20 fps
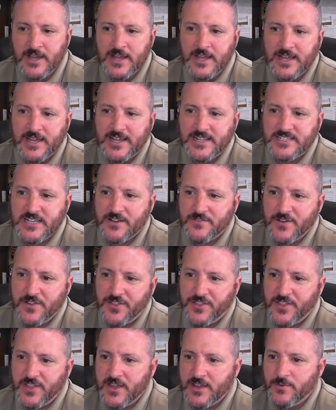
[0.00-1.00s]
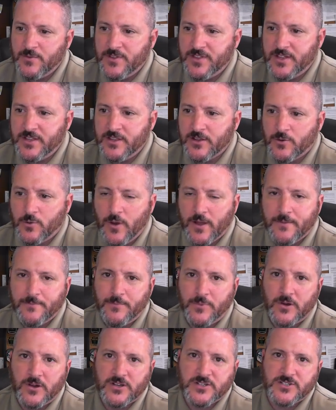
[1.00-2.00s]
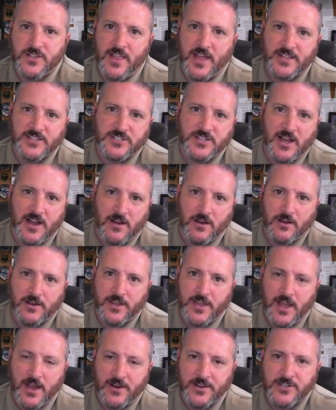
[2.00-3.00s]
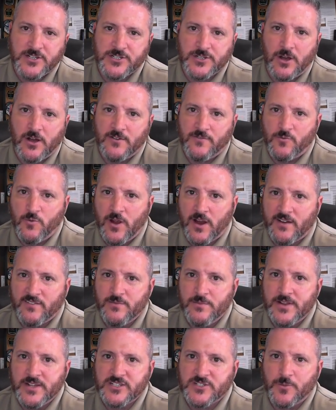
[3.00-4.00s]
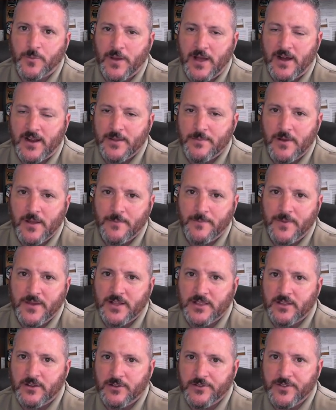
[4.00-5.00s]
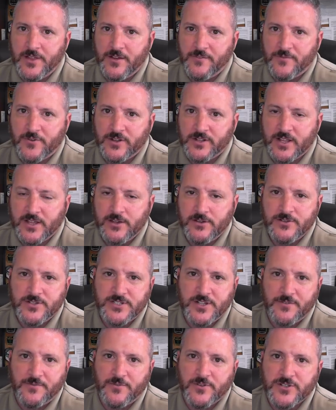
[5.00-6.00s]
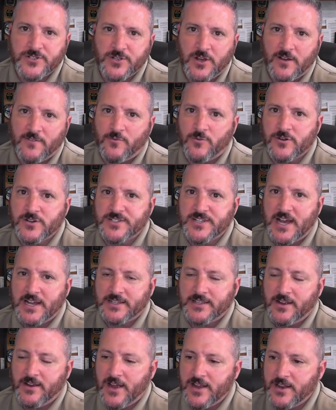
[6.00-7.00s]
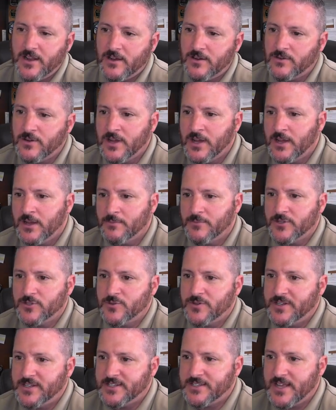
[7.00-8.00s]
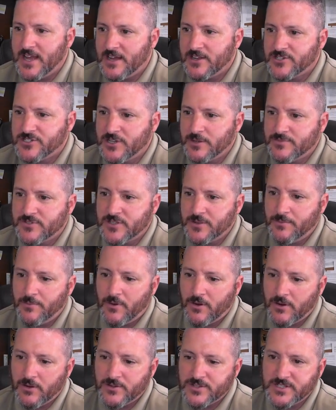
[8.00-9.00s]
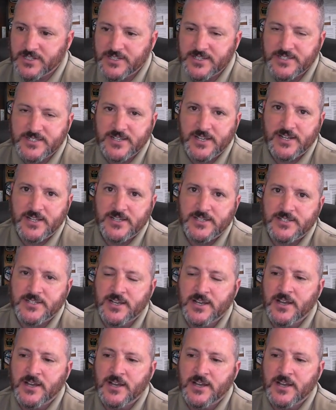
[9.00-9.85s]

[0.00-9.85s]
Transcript: it's everything within the QuickBooks. So that's our accounting software. Every municipality might be a little different. They use different softwares out there, I know, between the townships, the boroughs, and the cities.